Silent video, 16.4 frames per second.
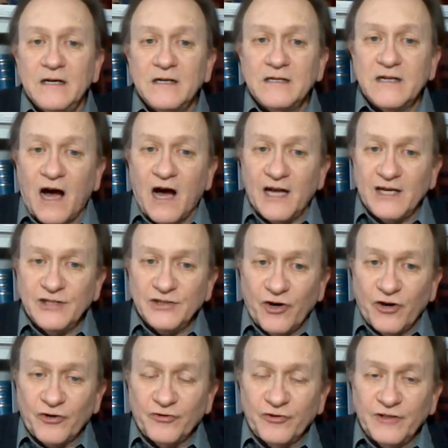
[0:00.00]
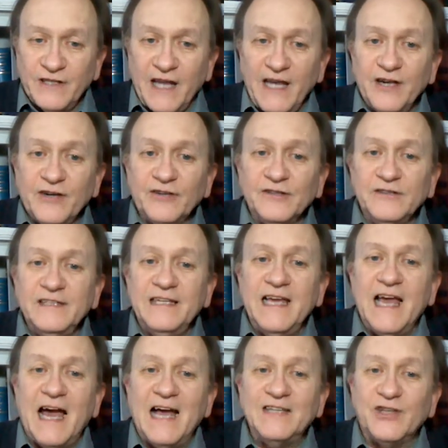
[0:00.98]
God is our creator.
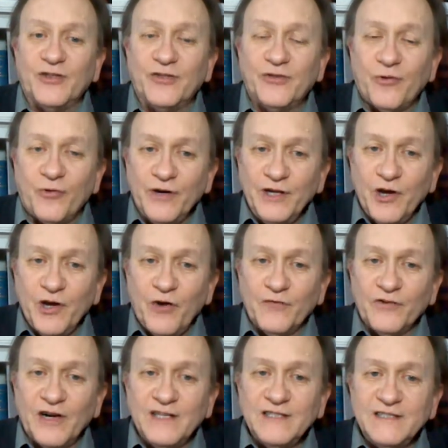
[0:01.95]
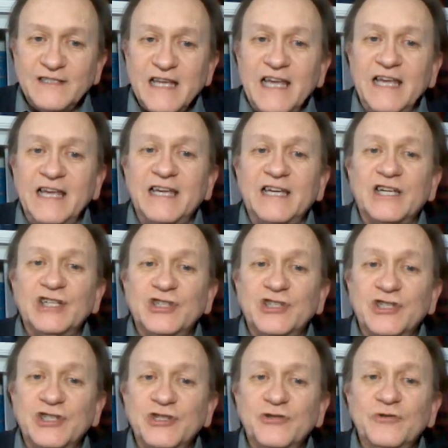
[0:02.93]
He has authority over us. He can
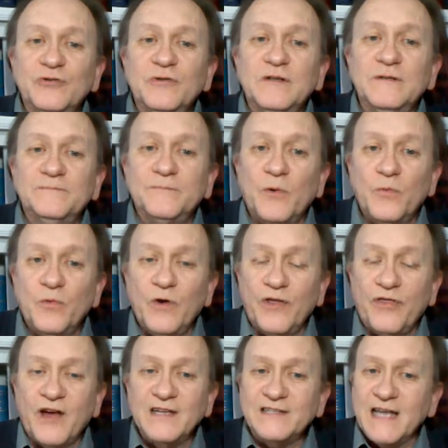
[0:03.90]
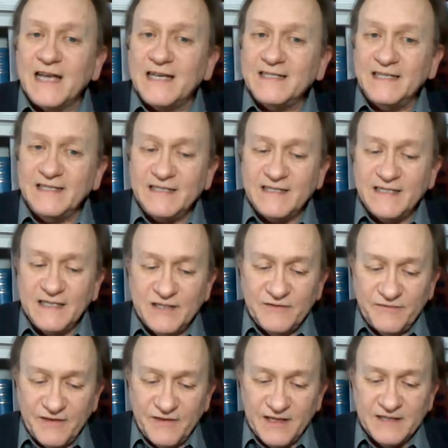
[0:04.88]
do with us as he
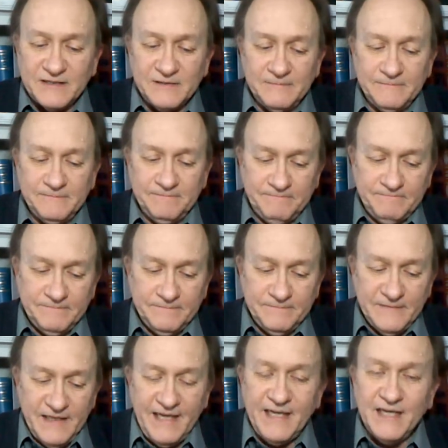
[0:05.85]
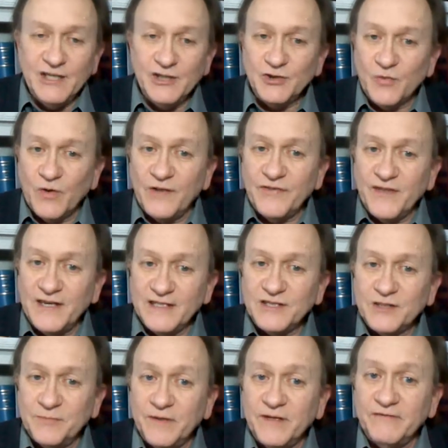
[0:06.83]
sees fit. He is one that
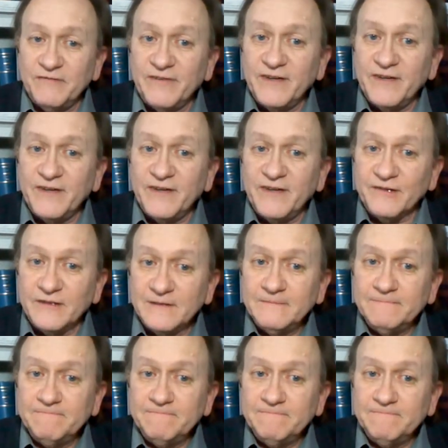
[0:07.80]
is to be feared.